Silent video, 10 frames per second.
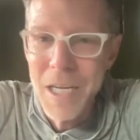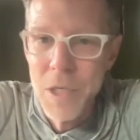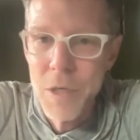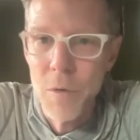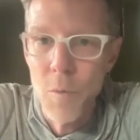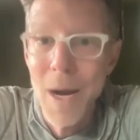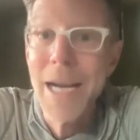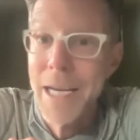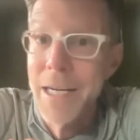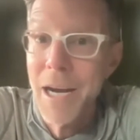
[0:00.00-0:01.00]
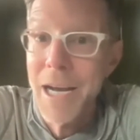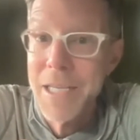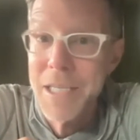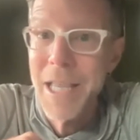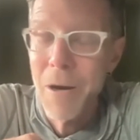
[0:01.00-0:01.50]
to
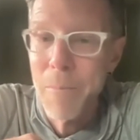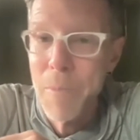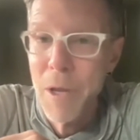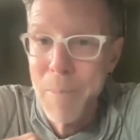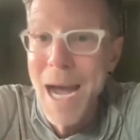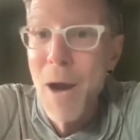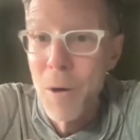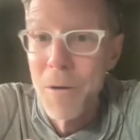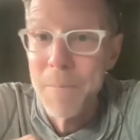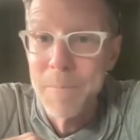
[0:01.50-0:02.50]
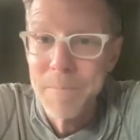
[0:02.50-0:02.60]
recognize their power.